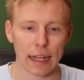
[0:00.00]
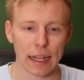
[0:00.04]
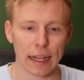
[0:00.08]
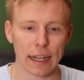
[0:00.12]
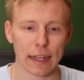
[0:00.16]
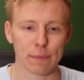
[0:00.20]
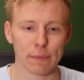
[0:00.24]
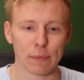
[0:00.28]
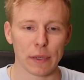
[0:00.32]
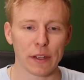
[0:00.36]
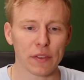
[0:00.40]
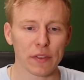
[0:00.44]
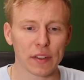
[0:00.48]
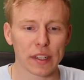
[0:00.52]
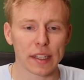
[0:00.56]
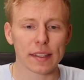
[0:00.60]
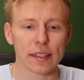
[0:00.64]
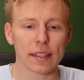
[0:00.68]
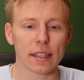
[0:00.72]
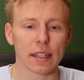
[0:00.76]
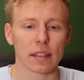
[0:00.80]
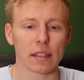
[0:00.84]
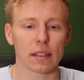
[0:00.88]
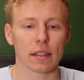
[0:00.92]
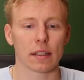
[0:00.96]
Um, if an
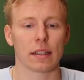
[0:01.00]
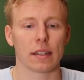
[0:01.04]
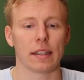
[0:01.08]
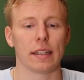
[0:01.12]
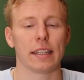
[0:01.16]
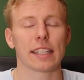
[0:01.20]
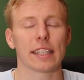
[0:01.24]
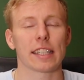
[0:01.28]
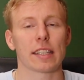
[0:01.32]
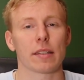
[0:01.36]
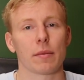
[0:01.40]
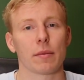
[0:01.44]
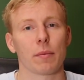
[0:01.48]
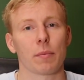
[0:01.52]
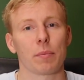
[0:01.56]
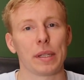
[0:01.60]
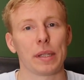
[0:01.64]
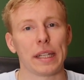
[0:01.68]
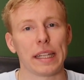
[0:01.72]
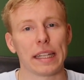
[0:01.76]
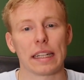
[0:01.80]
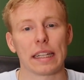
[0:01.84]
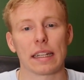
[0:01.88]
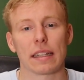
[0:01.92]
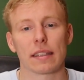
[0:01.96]
incident is
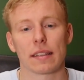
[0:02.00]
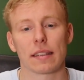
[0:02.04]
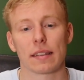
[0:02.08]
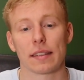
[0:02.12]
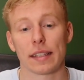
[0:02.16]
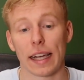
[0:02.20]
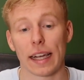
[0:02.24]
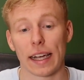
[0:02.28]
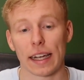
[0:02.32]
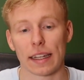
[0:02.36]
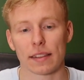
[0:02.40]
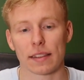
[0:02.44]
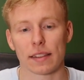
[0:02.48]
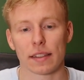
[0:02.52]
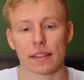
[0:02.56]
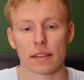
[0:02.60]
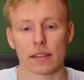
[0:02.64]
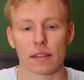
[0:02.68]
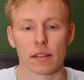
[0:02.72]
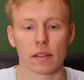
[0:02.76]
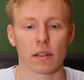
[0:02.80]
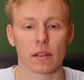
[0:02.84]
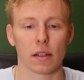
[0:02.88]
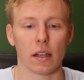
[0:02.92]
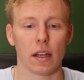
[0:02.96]
being
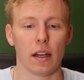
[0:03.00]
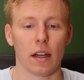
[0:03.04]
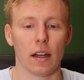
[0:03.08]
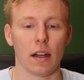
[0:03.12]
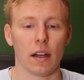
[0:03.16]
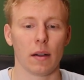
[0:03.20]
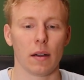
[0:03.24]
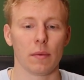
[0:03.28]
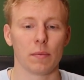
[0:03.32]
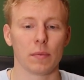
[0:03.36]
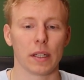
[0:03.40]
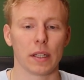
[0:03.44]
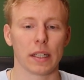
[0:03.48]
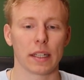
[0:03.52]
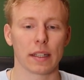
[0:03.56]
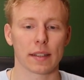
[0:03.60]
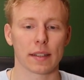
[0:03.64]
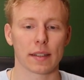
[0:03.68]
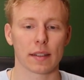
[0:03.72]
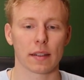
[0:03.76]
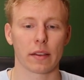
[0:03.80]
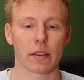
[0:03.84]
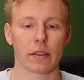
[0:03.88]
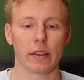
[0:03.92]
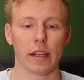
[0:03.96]
detected, um, it
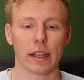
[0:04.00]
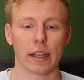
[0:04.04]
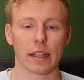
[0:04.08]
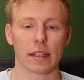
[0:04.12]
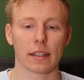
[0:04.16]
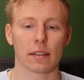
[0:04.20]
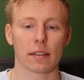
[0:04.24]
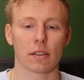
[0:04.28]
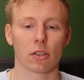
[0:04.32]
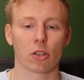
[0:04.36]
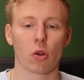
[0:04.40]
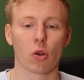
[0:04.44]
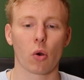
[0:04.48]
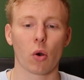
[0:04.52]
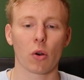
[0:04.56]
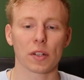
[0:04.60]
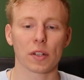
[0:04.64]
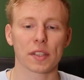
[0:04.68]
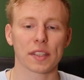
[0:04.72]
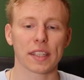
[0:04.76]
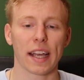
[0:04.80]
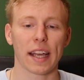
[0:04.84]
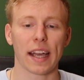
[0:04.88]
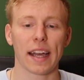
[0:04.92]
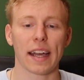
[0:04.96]
is like the core
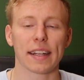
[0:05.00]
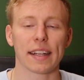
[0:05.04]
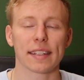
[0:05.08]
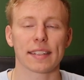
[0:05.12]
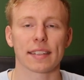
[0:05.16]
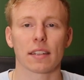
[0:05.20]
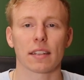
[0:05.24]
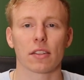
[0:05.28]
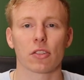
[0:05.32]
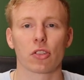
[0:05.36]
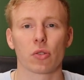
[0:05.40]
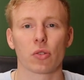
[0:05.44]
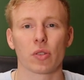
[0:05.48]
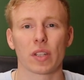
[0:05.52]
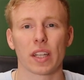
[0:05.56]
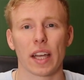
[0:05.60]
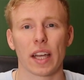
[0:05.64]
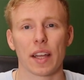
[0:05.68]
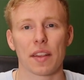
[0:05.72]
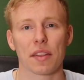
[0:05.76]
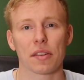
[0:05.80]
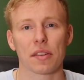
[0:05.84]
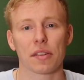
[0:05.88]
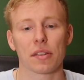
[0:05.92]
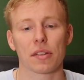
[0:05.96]
task to
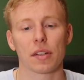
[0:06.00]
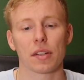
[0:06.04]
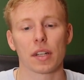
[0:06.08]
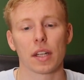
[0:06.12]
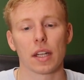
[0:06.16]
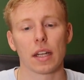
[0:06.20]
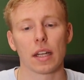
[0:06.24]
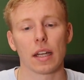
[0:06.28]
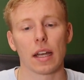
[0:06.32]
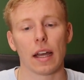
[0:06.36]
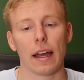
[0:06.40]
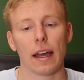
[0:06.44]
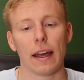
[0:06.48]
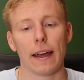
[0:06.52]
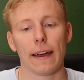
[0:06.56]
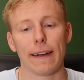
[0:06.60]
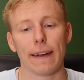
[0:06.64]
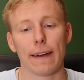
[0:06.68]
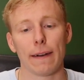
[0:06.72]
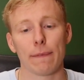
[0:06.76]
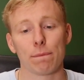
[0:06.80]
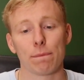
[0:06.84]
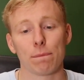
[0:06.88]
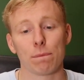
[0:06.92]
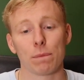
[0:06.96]
gather
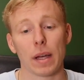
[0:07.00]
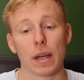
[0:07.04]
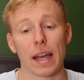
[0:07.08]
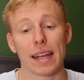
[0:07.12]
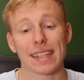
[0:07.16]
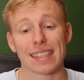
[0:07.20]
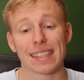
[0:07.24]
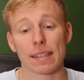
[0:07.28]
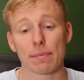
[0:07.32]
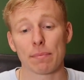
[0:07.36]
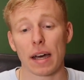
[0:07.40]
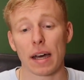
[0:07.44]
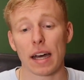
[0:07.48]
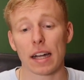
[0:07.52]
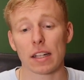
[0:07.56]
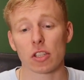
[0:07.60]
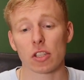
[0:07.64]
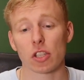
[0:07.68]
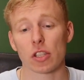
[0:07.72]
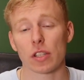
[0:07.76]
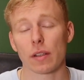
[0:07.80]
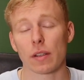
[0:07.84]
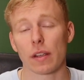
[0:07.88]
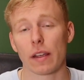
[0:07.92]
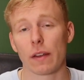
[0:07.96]
um, as
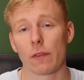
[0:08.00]
much